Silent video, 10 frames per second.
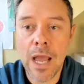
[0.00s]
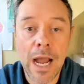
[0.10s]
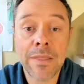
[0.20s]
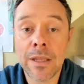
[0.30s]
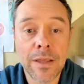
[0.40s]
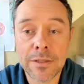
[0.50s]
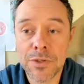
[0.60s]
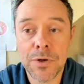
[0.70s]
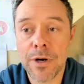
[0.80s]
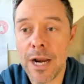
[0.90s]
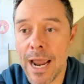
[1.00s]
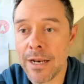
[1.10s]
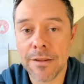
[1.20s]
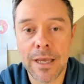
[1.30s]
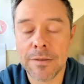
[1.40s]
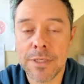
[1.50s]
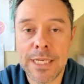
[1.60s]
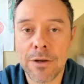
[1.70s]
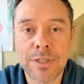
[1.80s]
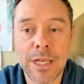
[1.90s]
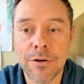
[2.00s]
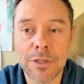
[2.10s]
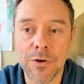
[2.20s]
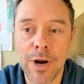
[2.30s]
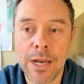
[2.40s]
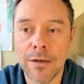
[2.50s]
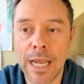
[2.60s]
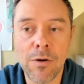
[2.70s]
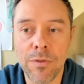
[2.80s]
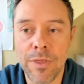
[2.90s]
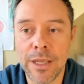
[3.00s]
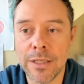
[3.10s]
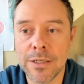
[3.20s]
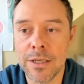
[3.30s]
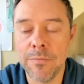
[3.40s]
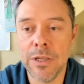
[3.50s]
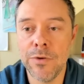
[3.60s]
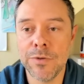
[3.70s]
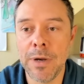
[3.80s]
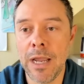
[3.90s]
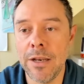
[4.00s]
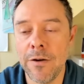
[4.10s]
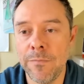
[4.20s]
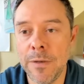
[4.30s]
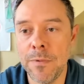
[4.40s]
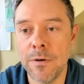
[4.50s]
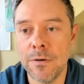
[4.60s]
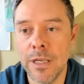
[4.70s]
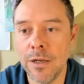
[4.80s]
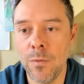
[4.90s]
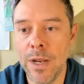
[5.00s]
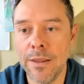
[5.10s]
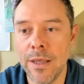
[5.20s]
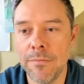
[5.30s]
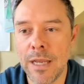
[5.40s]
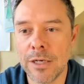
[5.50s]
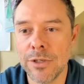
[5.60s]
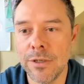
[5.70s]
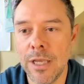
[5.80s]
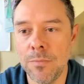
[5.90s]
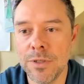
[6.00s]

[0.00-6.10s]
think that Sorare adding that Scout Center is great. I don't think it's going to be used by enough people in a way that actually helps